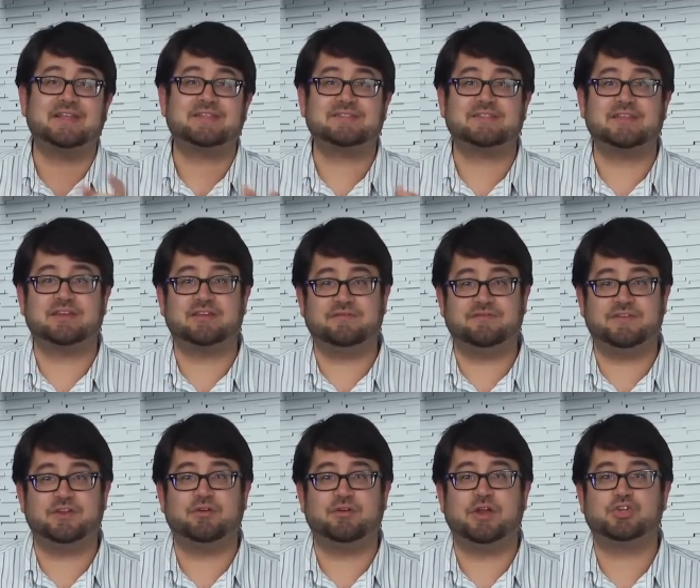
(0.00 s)
That's the
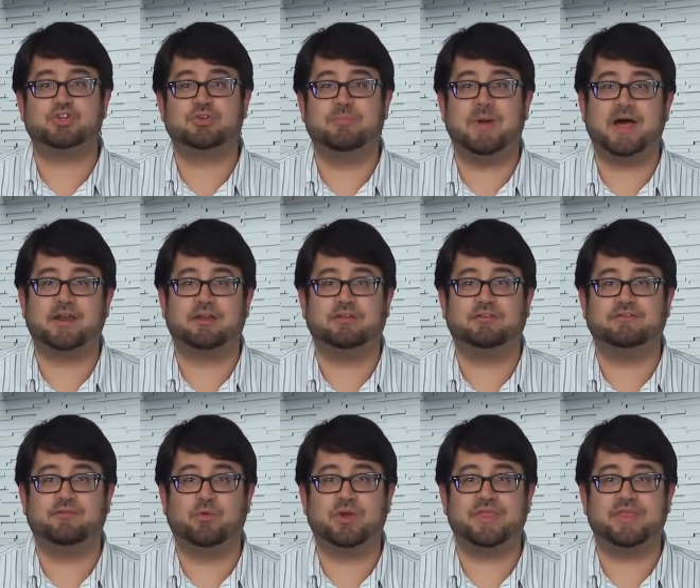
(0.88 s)
configuration model
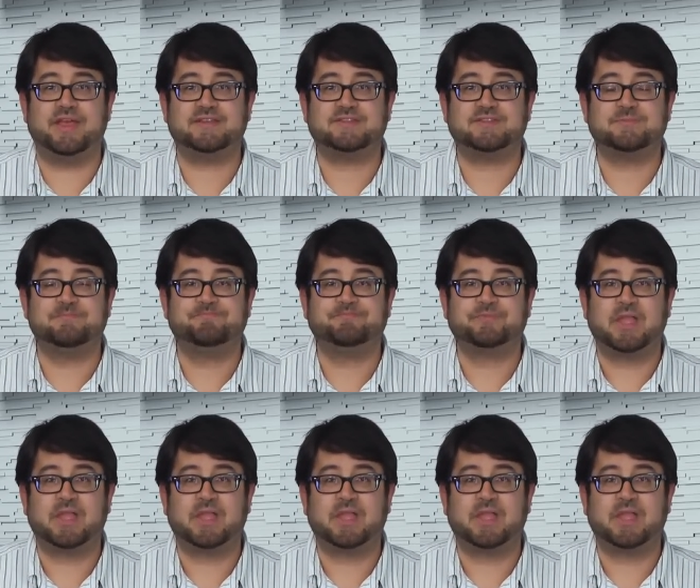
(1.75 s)
for this.